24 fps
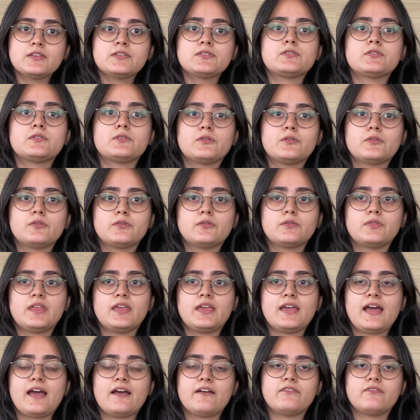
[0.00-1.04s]
So
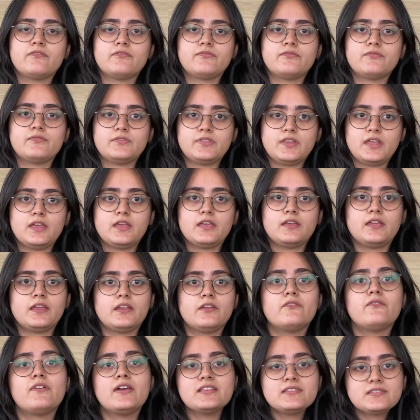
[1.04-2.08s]
they
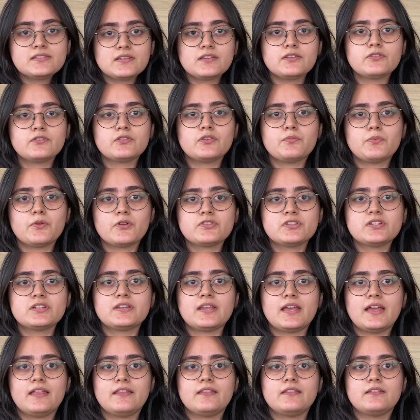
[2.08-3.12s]
invest into the project
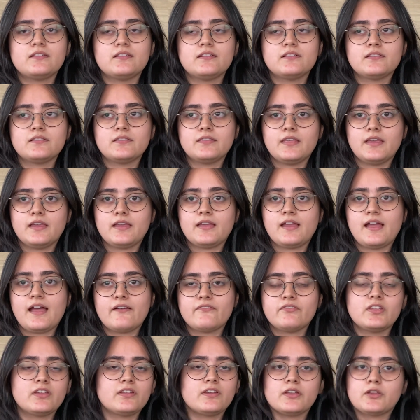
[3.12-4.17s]
and they
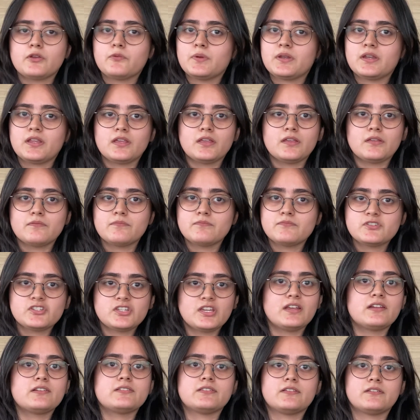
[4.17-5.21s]
have their equity
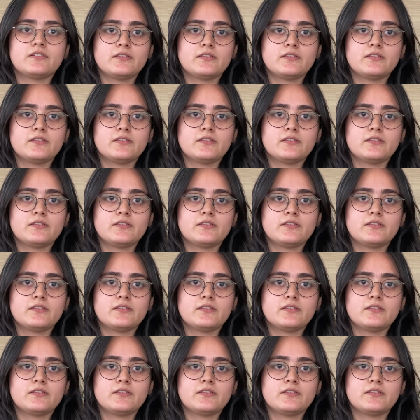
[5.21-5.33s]
shares in